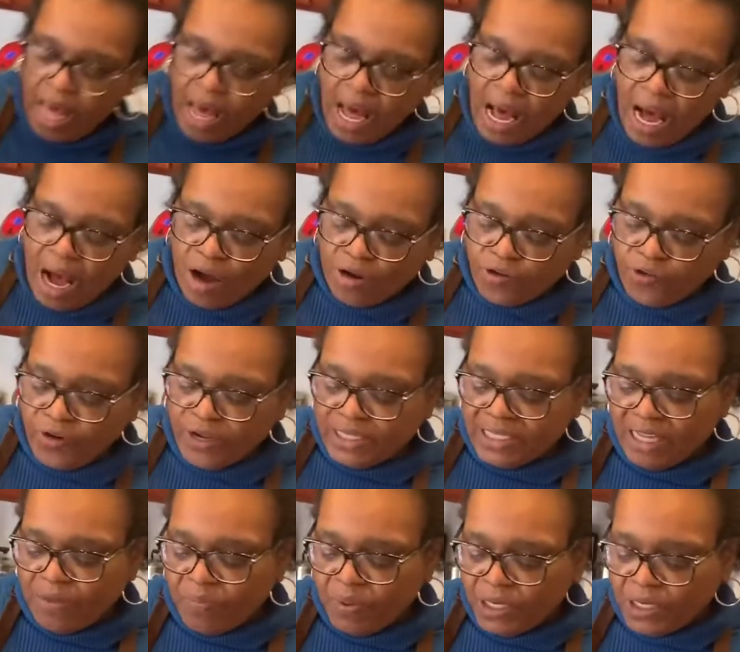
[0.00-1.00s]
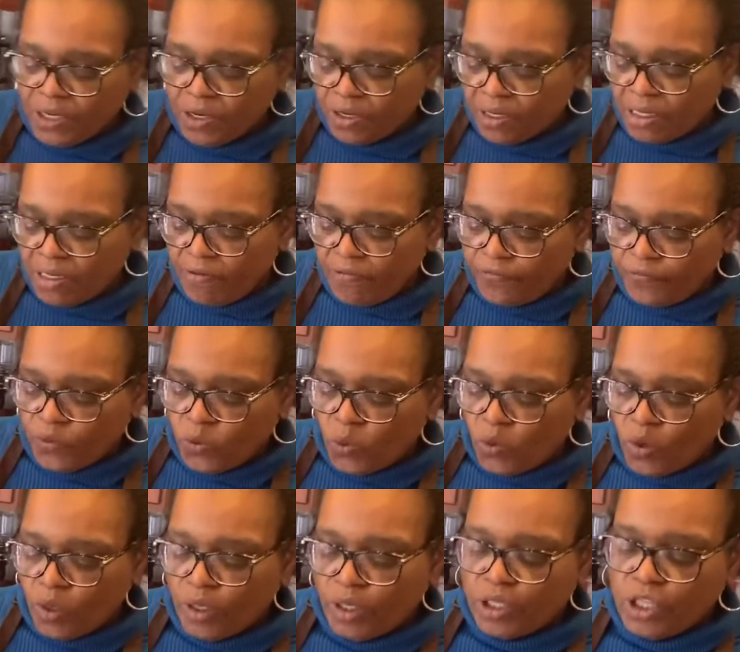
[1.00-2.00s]
Our grits have been cooking
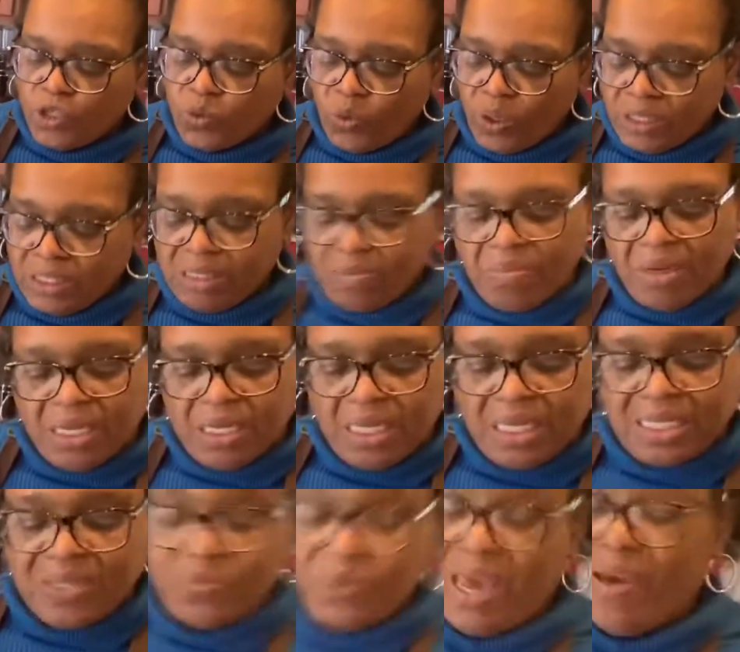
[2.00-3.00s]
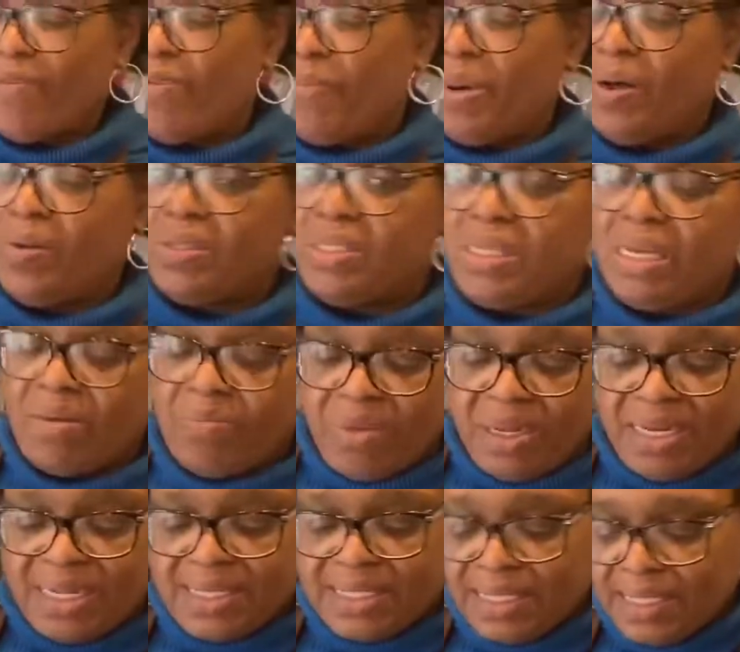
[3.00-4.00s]
for 20 minutes. We have about 10
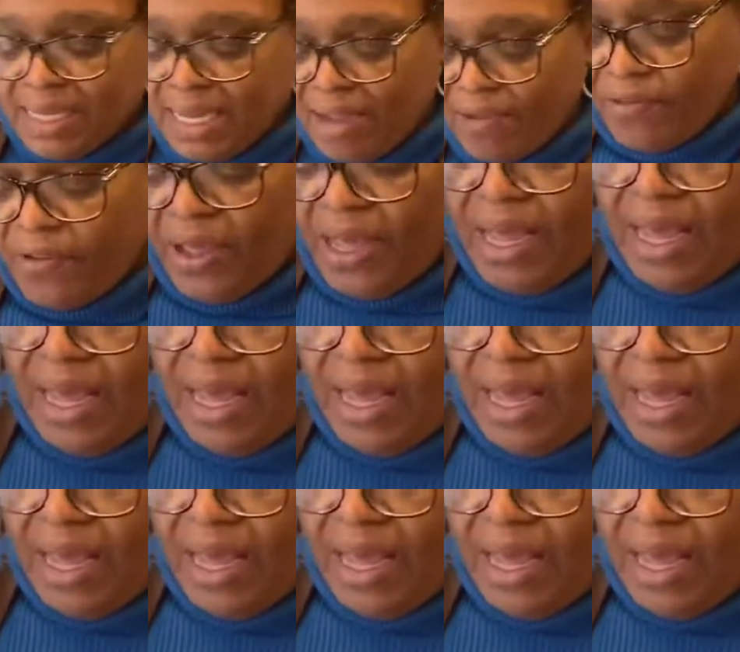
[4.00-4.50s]
minutes left.